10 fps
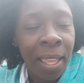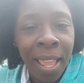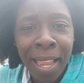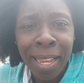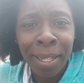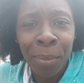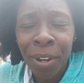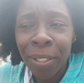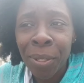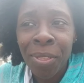and we're
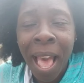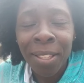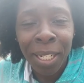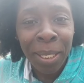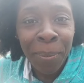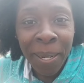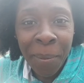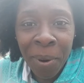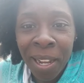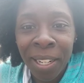in
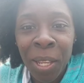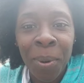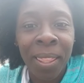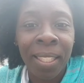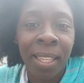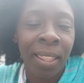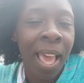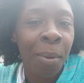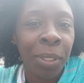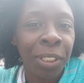2021, you would think that
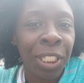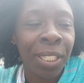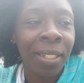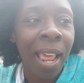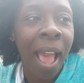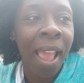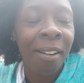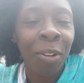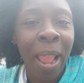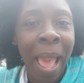that would just not
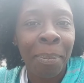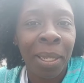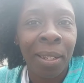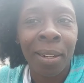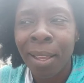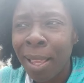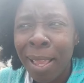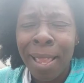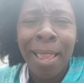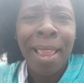ever happen
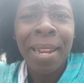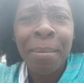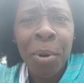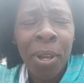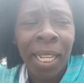anymore.